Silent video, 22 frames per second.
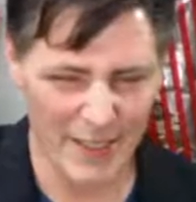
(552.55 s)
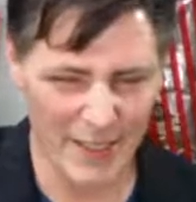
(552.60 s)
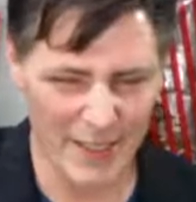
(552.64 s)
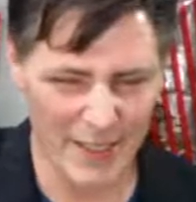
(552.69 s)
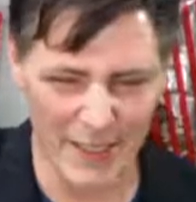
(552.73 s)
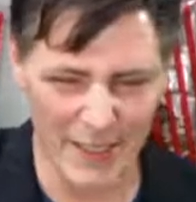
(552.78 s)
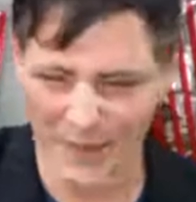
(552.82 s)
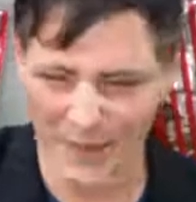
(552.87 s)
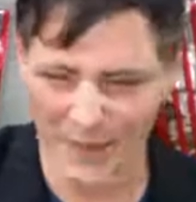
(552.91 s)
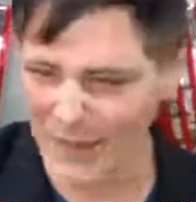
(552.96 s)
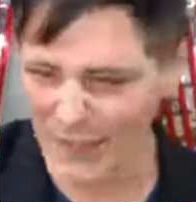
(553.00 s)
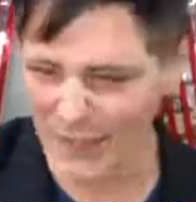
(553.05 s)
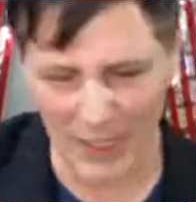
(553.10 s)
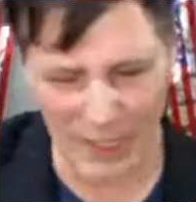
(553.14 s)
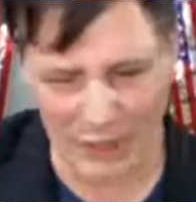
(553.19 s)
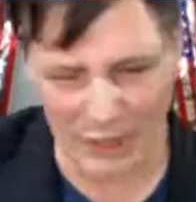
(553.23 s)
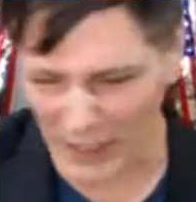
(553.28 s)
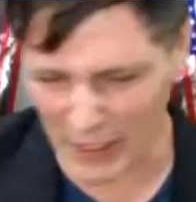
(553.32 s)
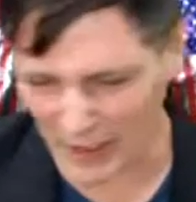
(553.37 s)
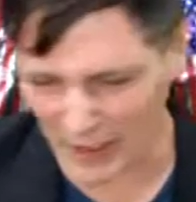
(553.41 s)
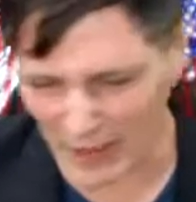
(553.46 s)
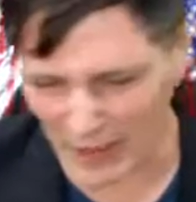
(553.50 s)
it's
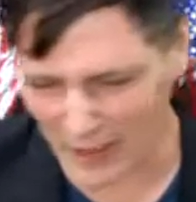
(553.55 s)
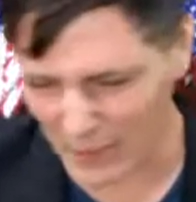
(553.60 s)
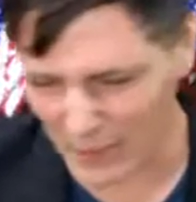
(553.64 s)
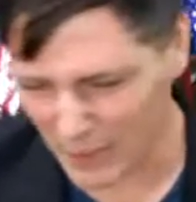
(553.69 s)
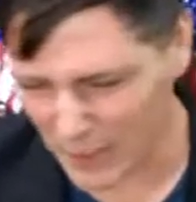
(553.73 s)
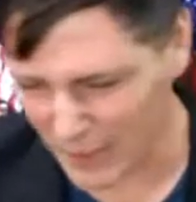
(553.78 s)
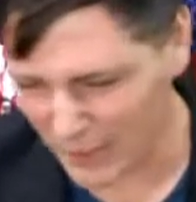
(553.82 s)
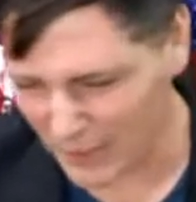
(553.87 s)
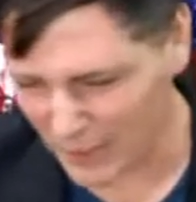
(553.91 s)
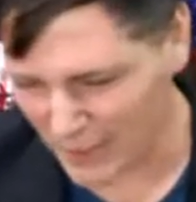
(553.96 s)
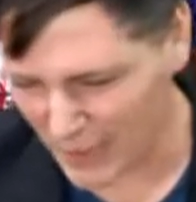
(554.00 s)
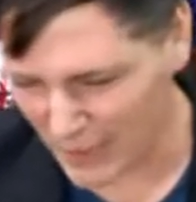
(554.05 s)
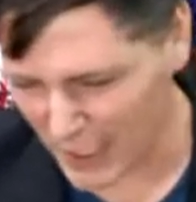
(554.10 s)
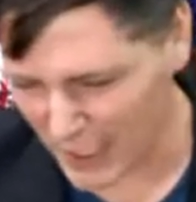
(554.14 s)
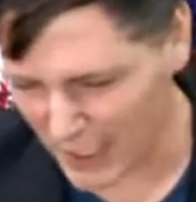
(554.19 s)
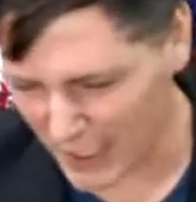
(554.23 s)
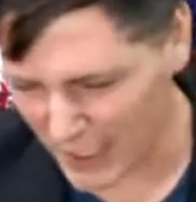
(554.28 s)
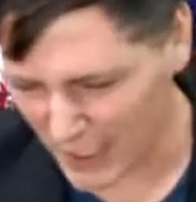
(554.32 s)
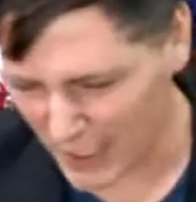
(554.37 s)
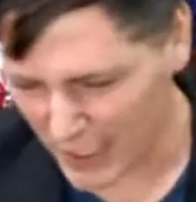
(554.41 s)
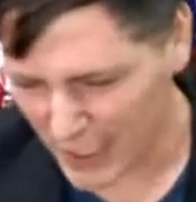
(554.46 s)
nothing to be feared.